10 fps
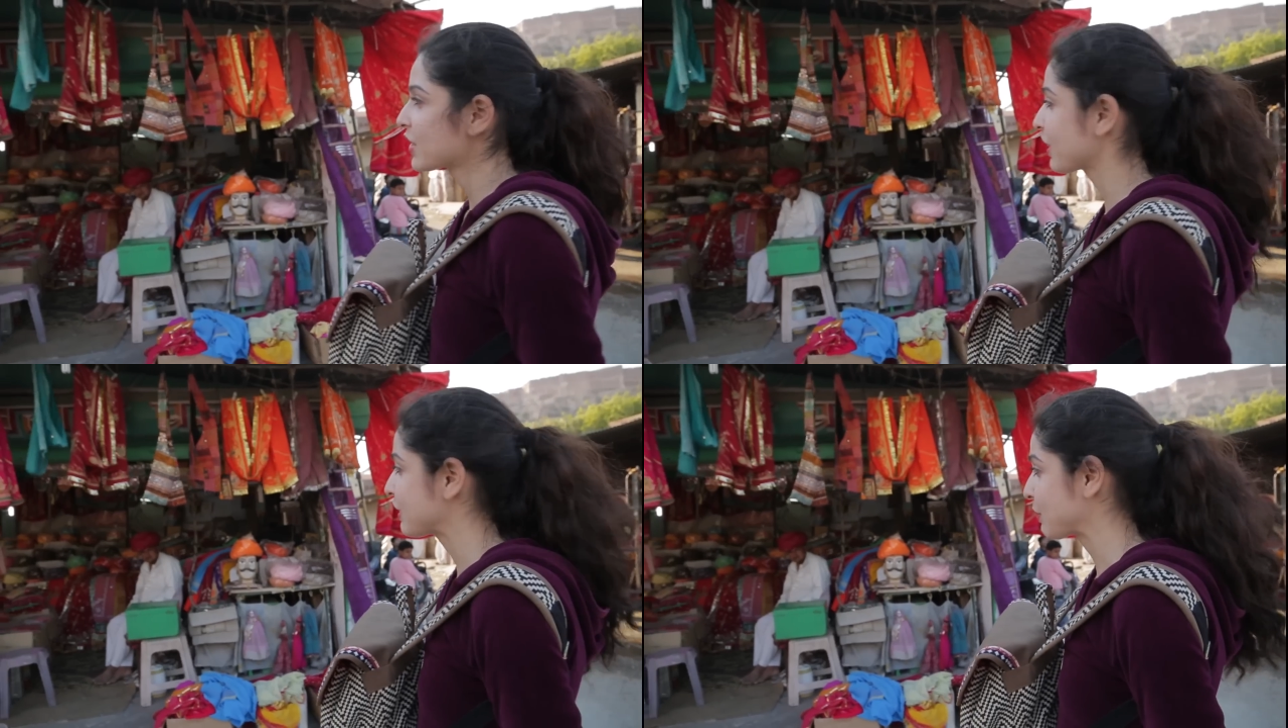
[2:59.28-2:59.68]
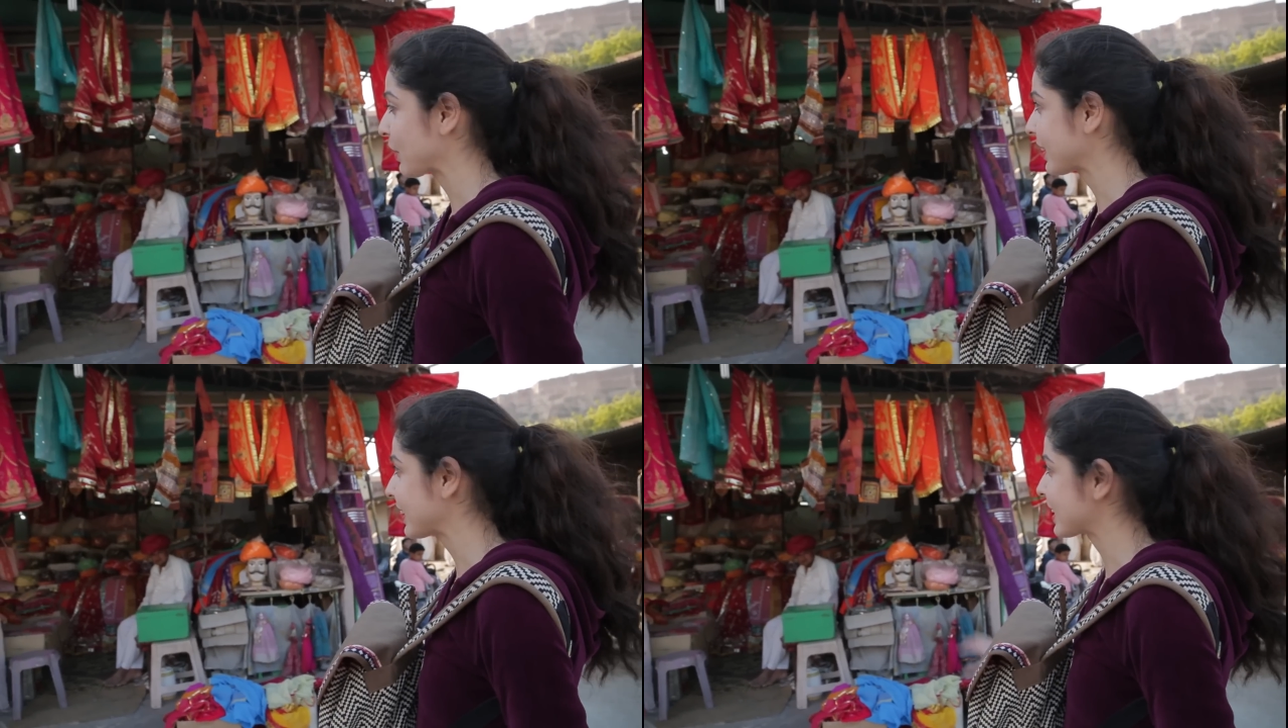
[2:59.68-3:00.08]
So I
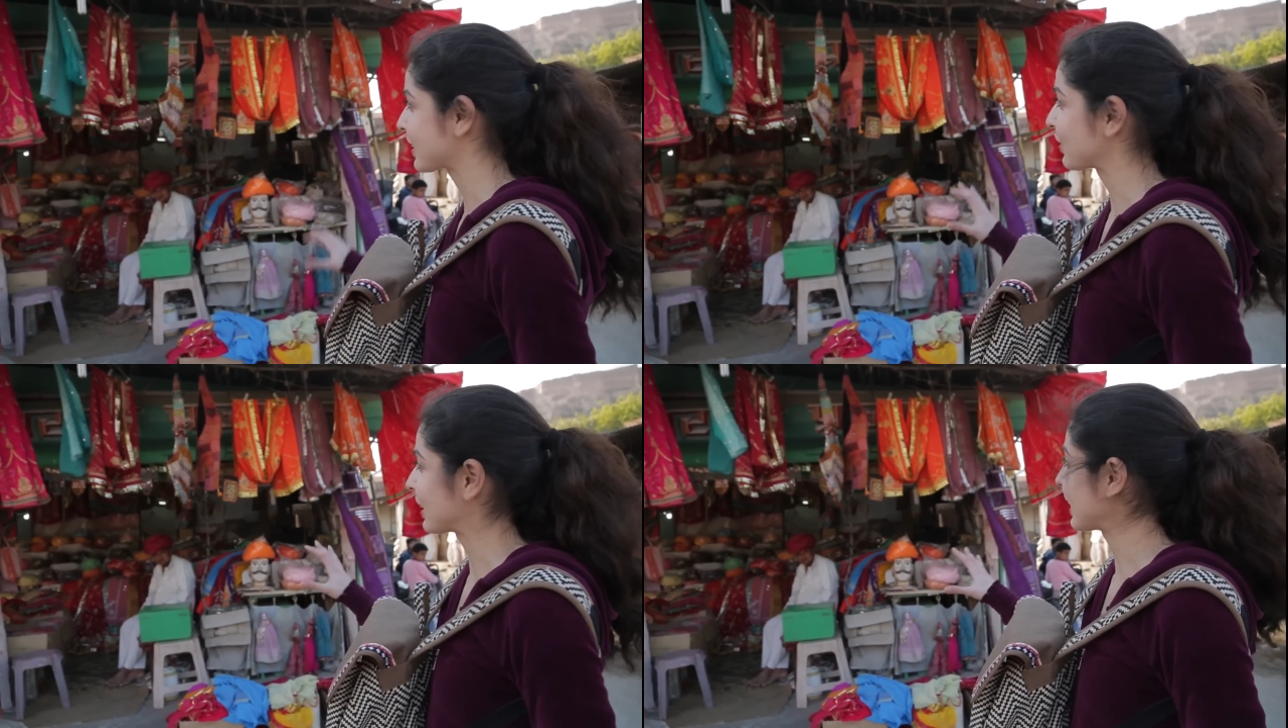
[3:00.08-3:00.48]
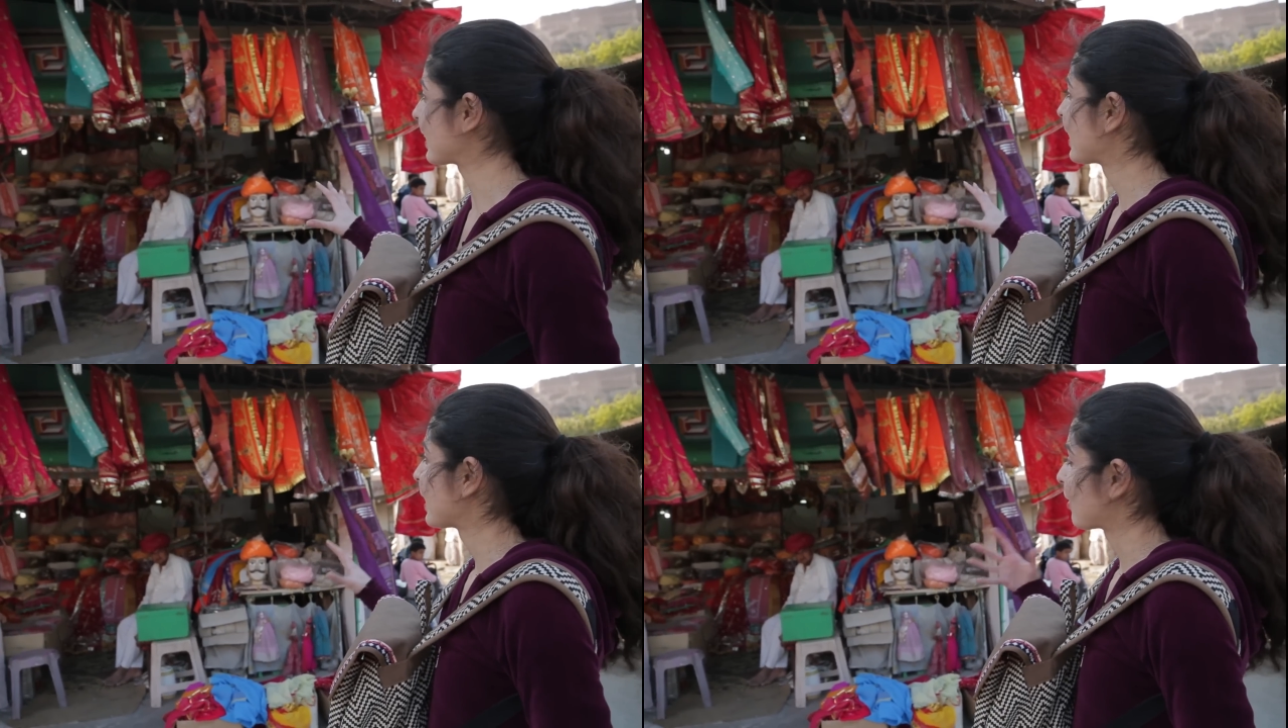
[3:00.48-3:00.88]
spotted this
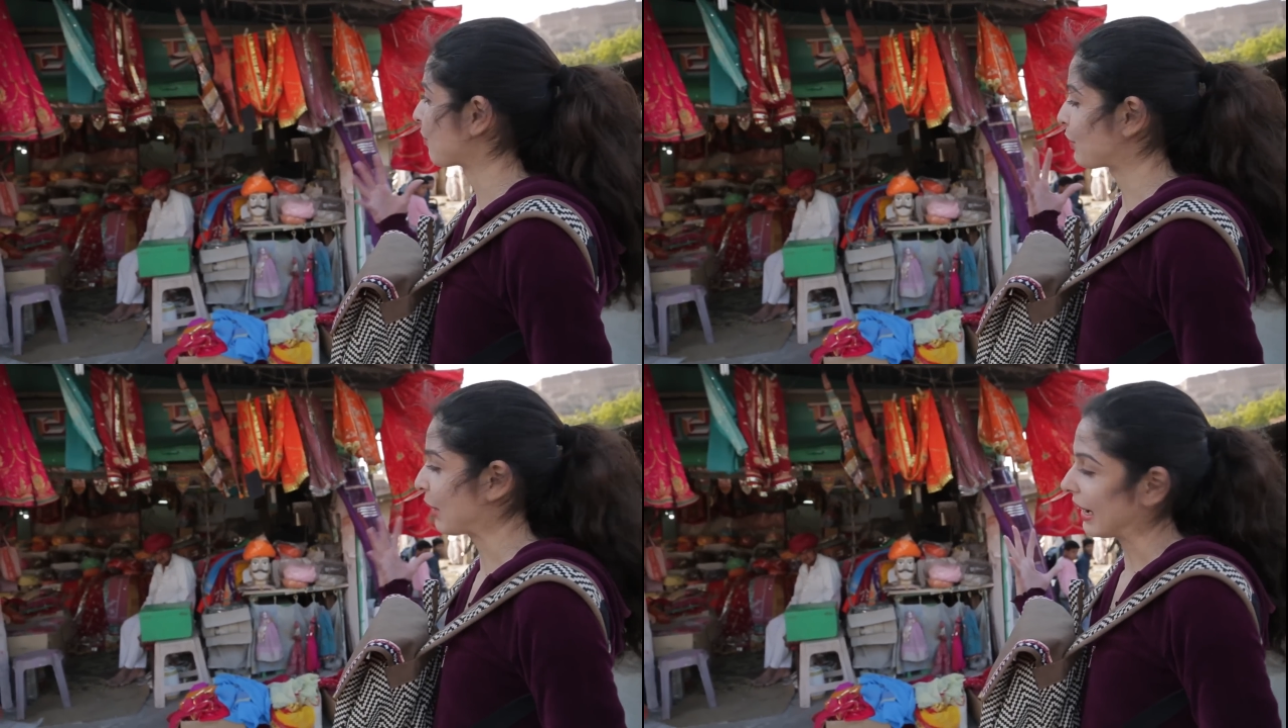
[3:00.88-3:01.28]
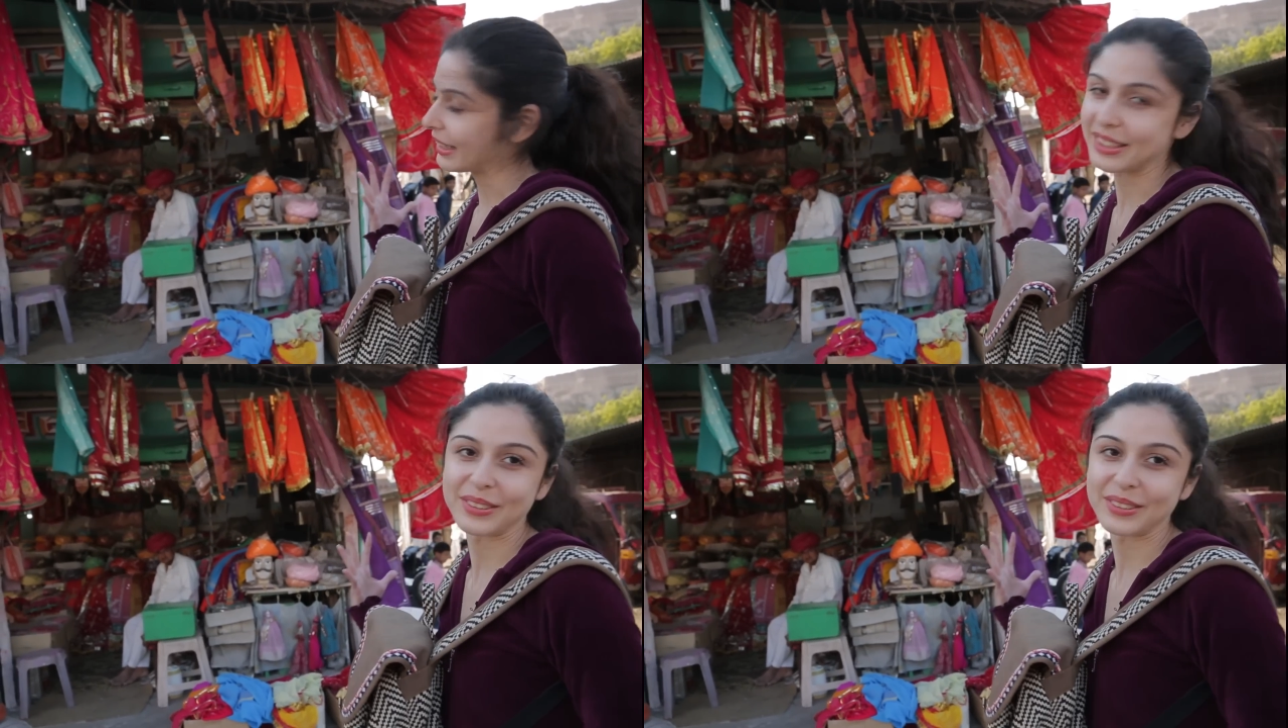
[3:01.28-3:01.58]
really bright